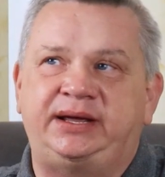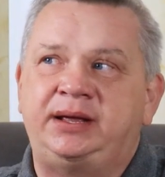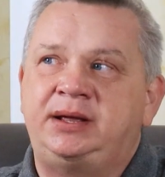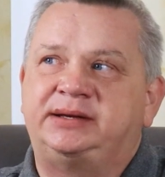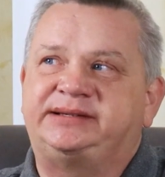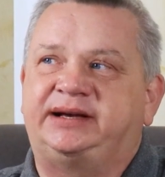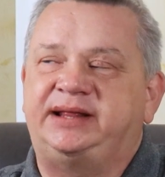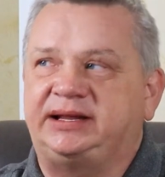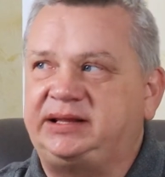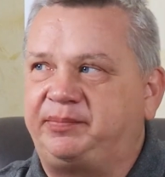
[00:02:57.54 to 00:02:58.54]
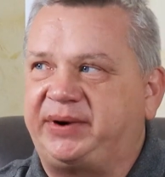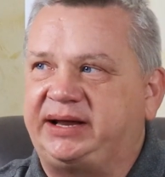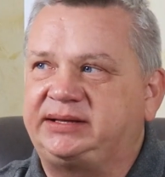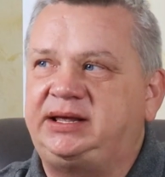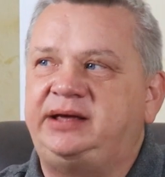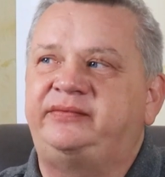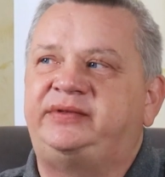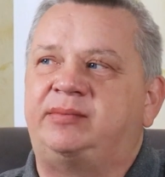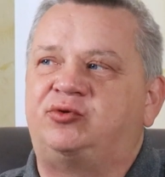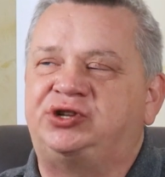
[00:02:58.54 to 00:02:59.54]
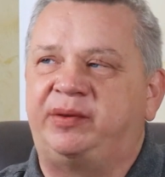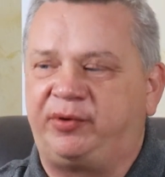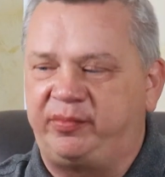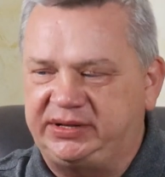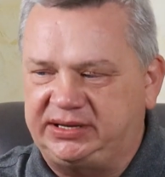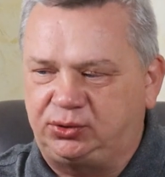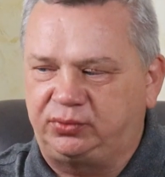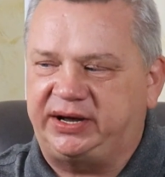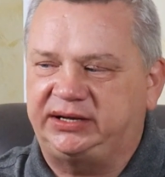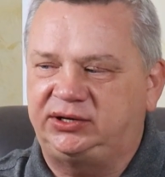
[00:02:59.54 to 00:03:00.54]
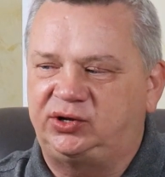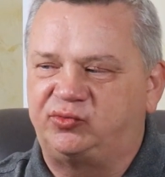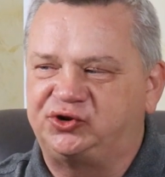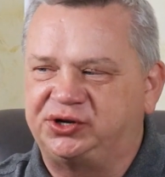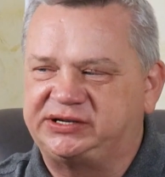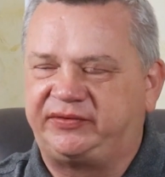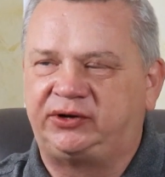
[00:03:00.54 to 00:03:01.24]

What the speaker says: the ancestors, meditate, apply to higher